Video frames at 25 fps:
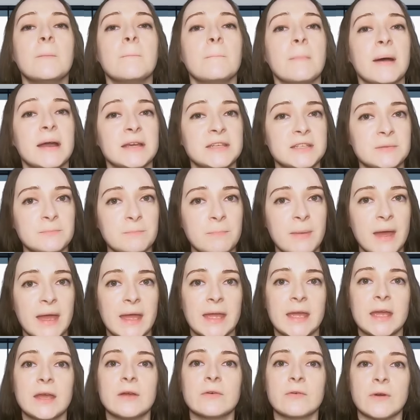might
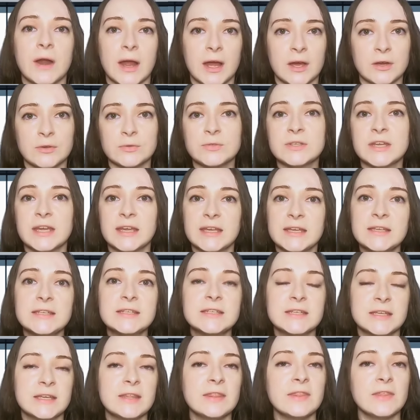pay around
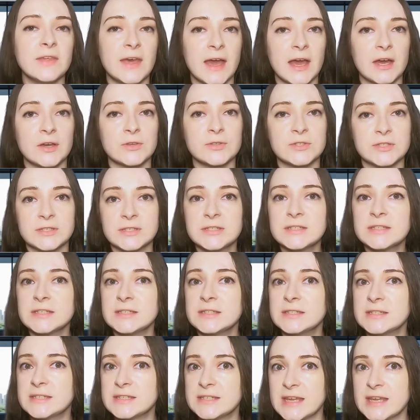18,000 in